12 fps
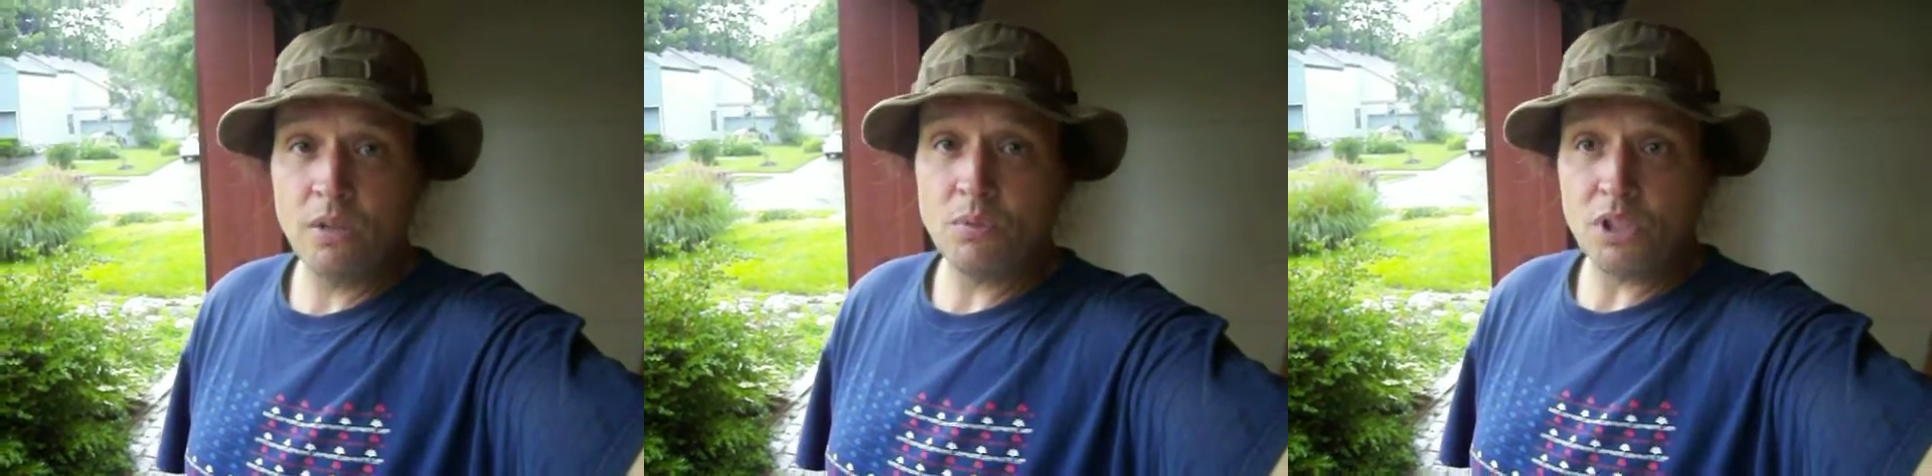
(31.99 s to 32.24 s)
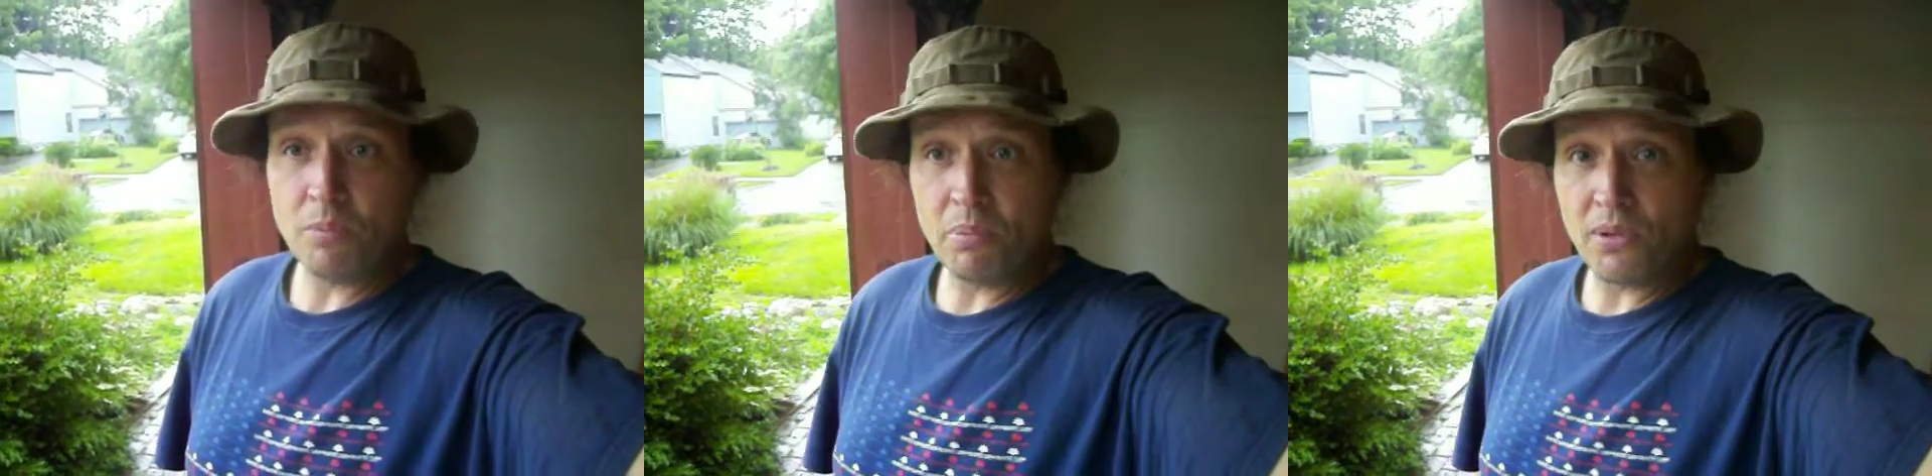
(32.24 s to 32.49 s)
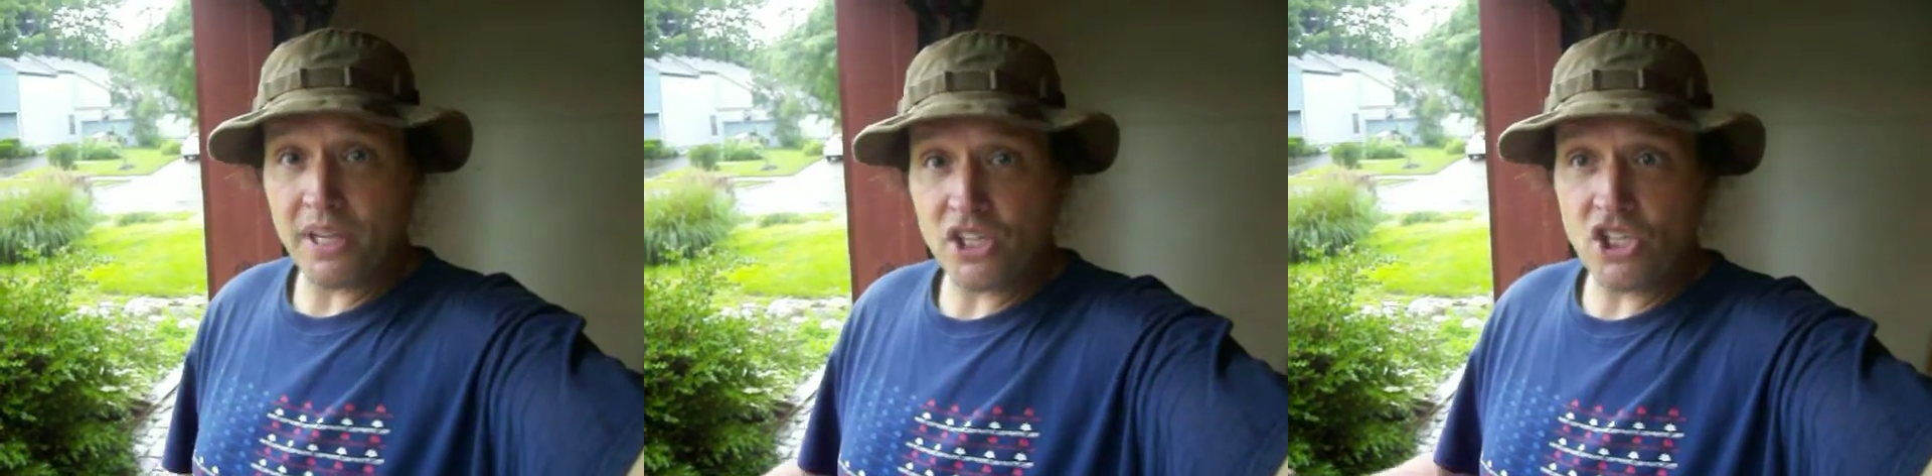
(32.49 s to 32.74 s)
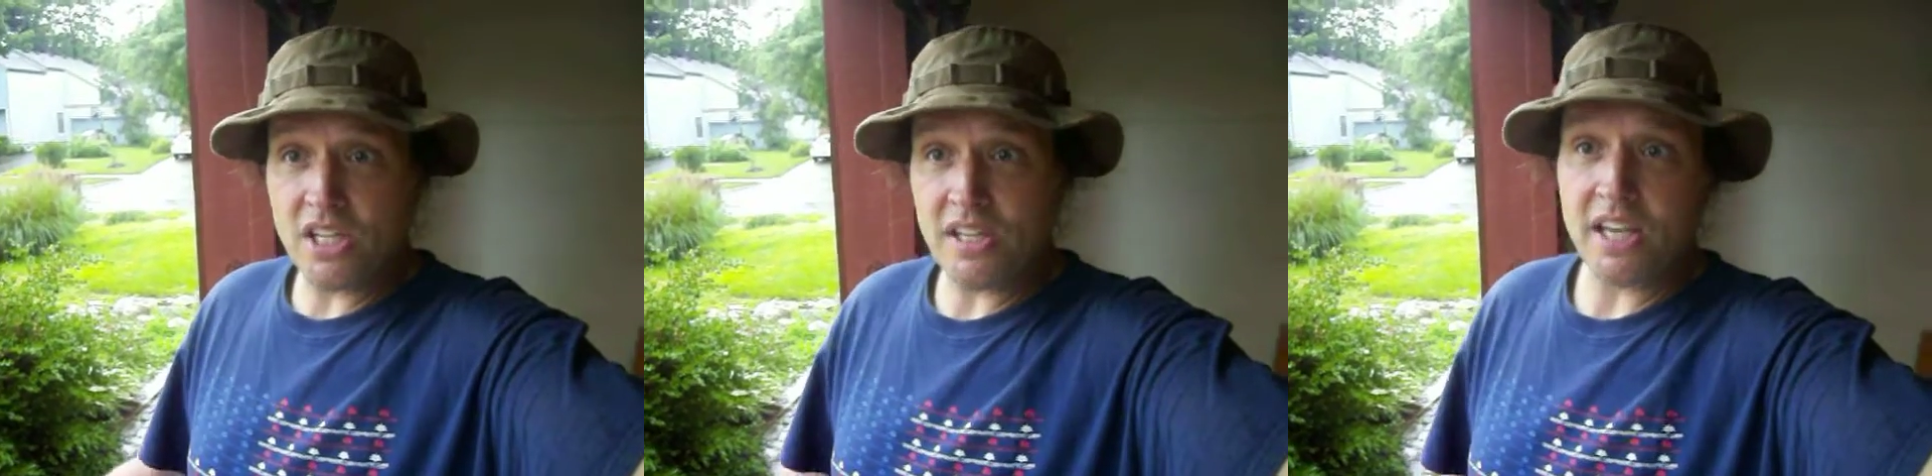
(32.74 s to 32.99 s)
When you pull that
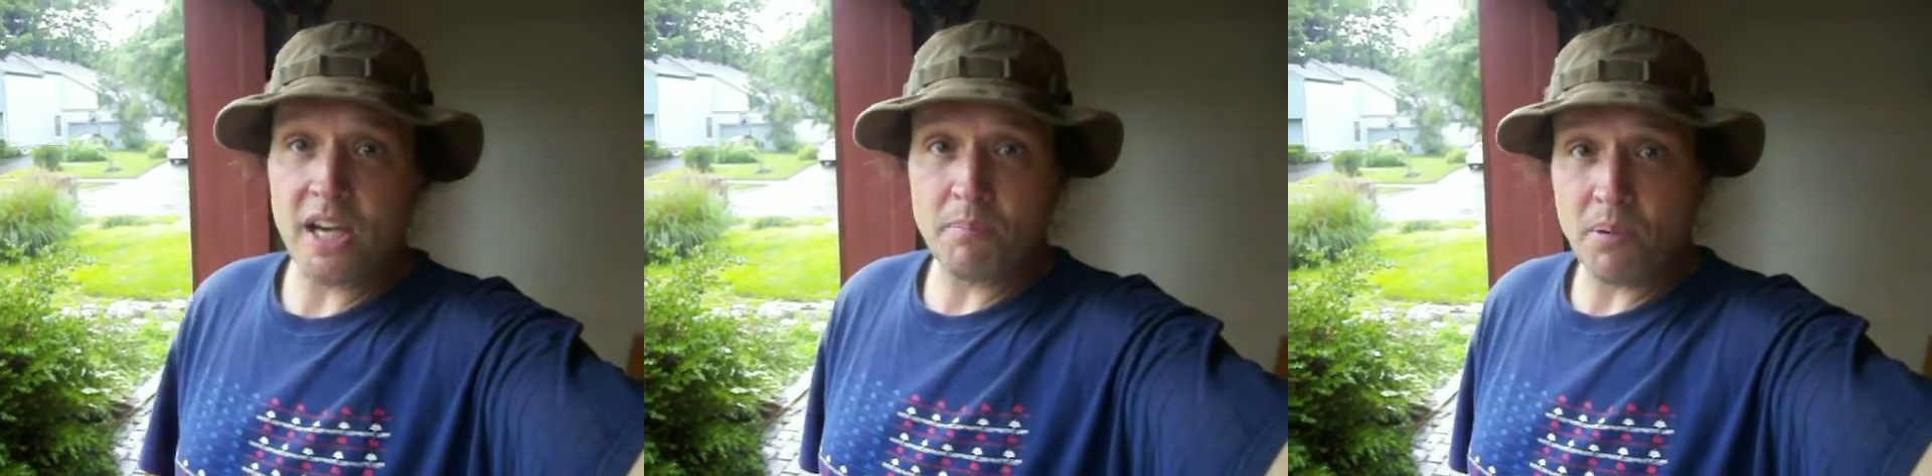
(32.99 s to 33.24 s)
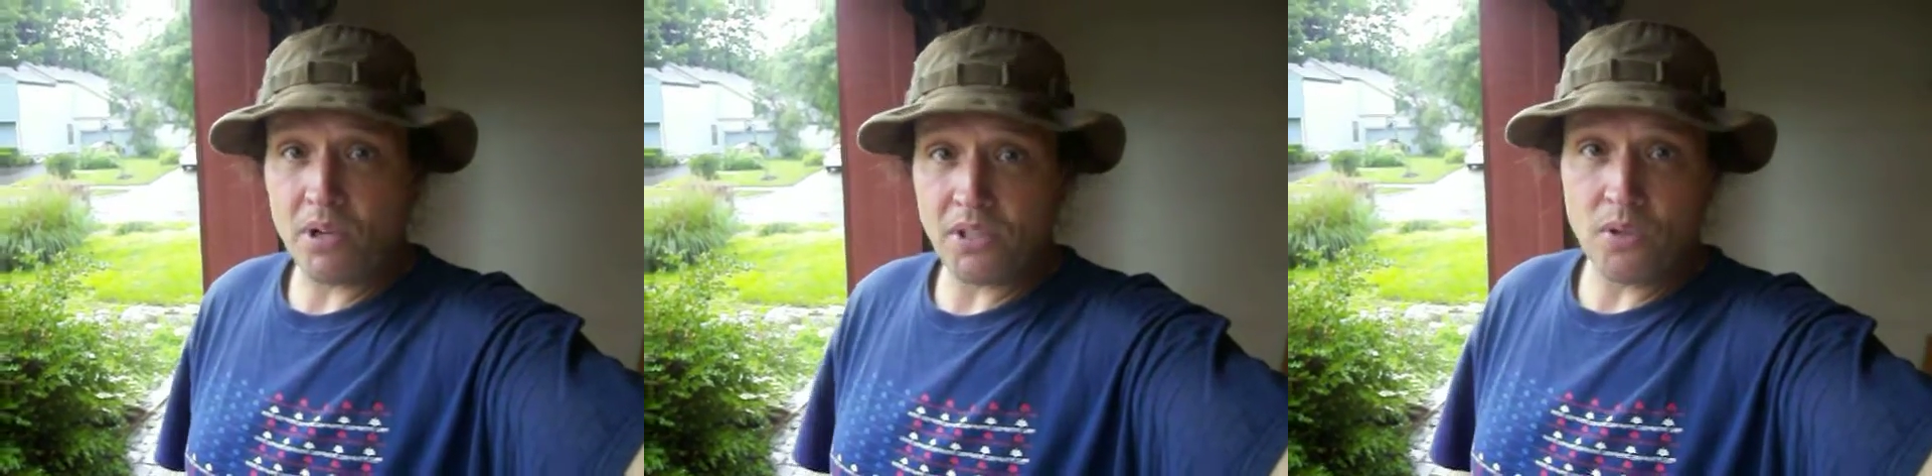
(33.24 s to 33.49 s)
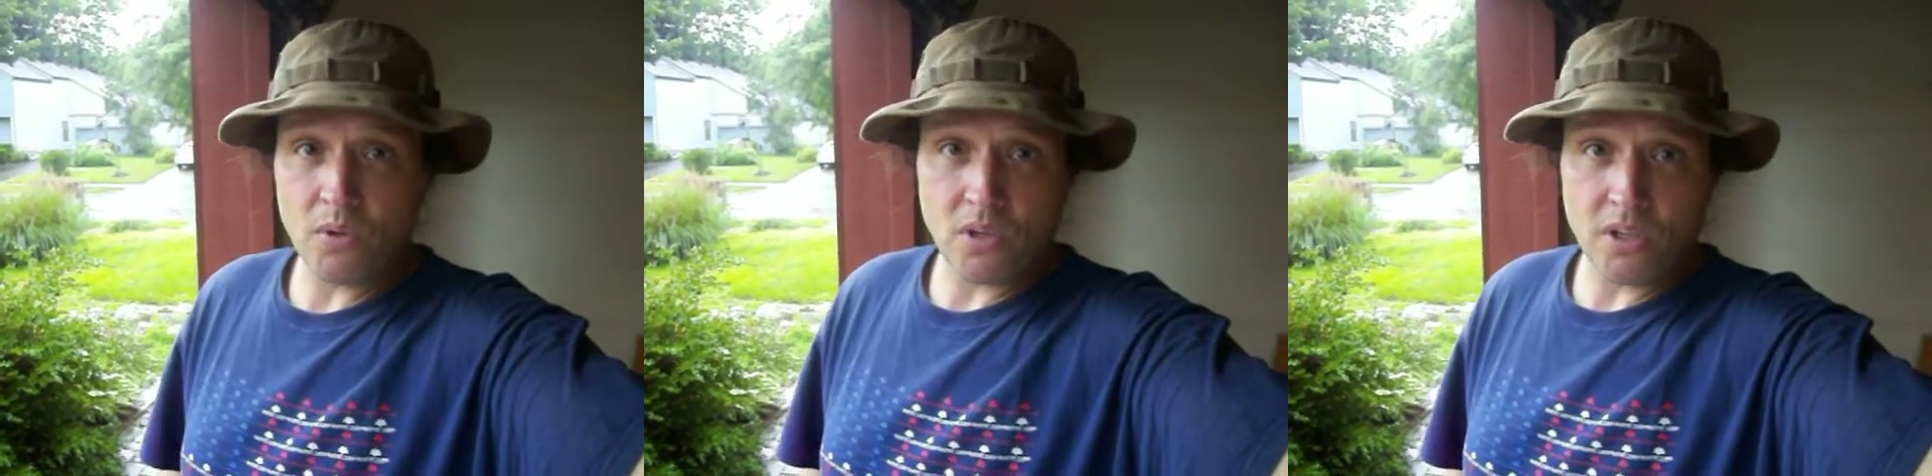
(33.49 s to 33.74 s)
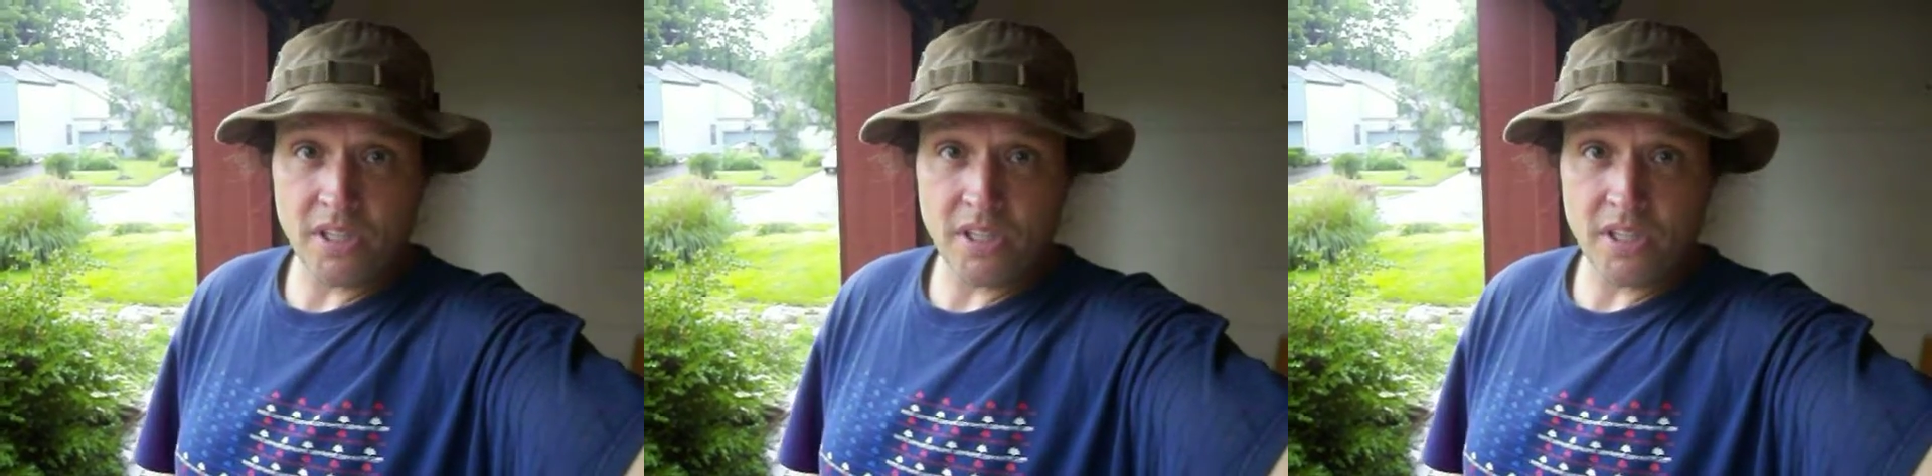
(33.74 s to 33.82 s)
sheathing up, all your